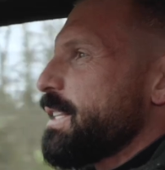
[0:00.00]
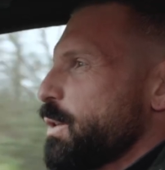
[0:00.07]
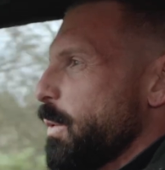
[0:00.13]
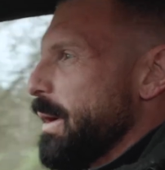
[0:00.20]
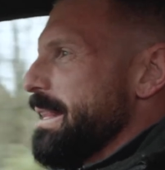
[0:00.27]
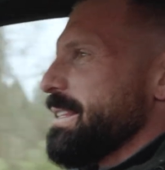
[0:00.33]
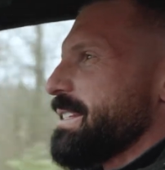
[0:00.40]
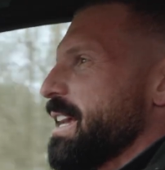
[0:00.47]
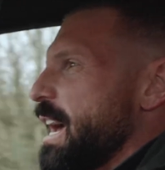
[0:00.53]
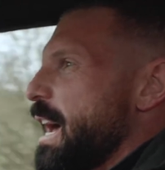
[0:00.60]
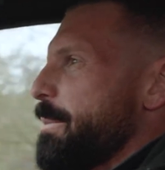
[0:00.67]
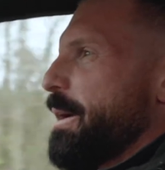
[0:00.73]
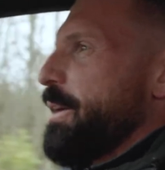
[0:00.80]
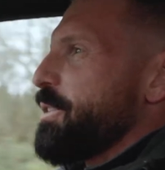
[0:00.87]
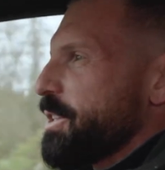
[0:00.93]
twin
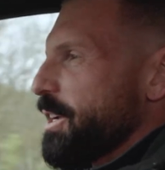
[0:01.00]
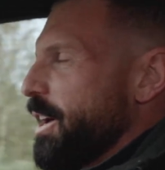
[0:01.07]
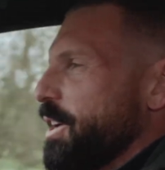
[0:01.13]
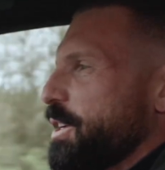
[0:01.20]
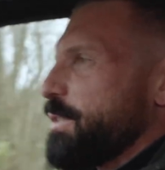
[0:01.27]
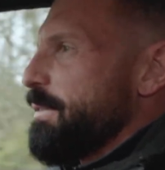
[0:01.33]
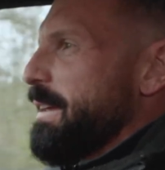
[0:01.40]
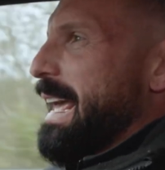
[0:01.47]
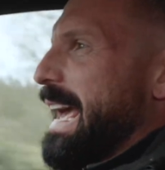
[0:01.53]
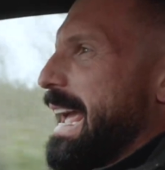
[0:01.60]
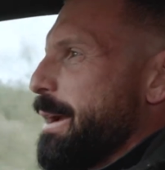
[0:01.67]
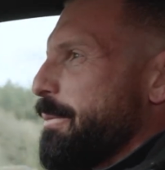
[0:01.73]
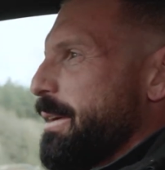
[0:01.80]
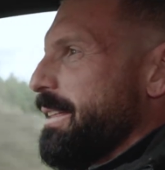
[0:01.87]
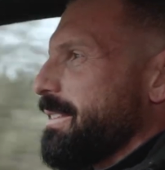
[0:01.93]
turbocharged
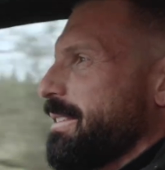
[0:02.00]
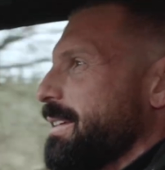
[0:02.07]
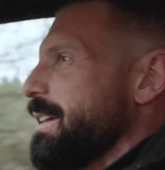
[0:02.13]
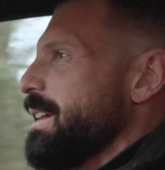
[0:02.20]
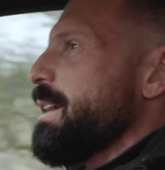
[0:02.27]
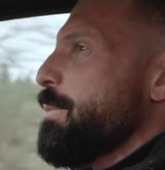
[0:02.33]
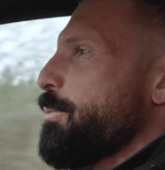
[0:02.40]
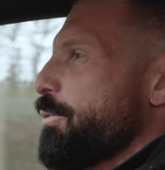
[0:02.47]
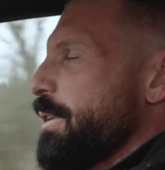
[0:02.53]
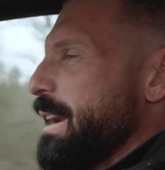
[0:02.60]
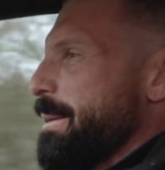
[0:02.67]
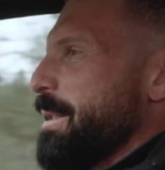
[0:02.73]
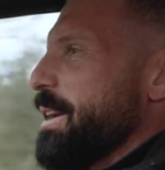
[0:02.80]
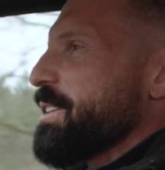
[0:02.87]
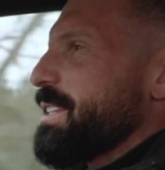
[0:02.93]
V8 with
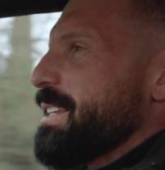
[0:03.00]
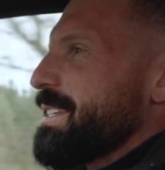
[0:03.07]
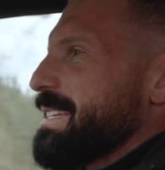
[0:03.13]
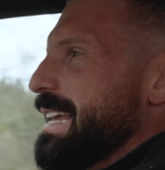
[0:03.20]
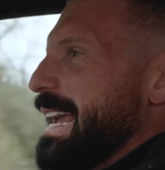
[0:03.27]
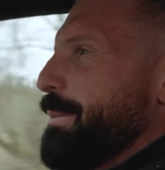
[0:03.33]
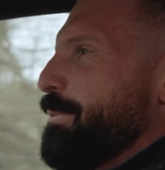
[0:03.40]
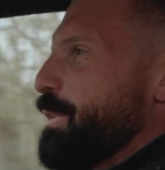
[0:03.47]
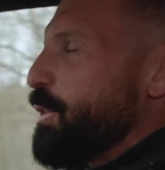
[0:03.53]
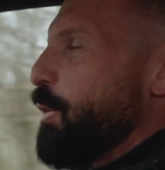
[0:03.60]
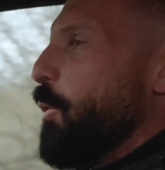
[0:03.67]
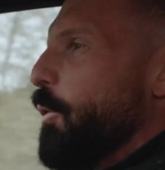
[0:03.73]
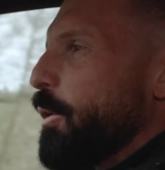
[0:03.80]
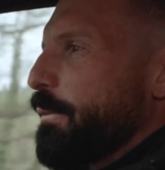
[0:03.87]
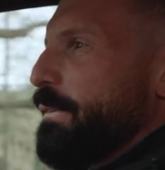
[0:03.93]
pretty much the same
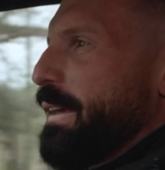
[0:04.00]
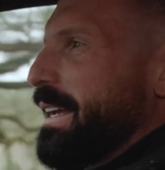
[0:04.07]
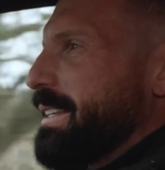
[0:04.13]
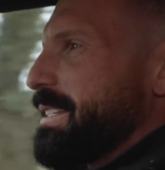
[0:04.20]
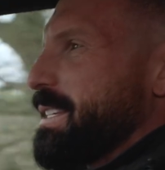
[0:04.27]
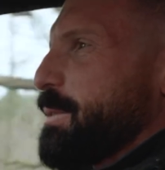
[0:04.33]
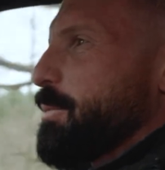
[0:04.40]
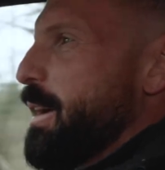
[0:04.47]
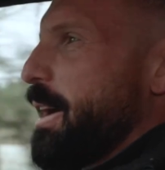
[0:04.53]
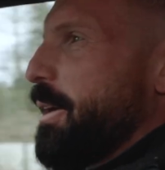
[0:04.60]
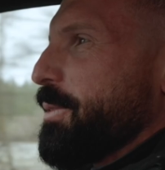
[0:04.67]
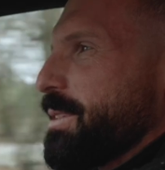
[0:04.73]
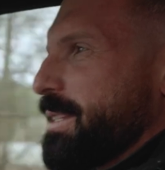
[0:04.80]
torque figures as well.